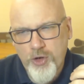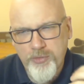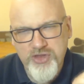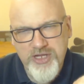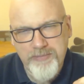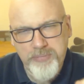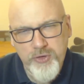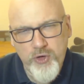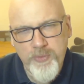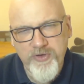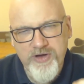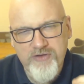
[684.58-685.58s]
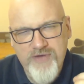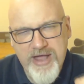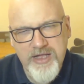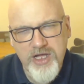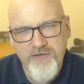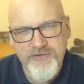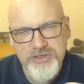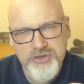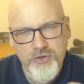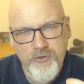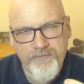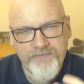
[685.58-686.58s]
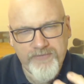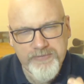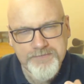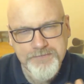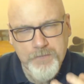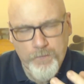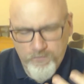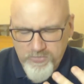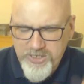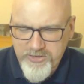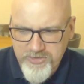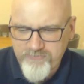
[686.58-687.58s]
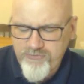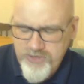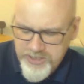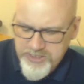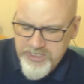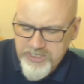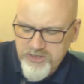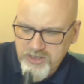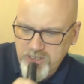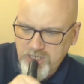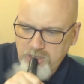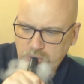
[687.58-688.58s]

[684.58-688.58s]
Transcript: almost like a blueberry red currant sort of. That's really tasty.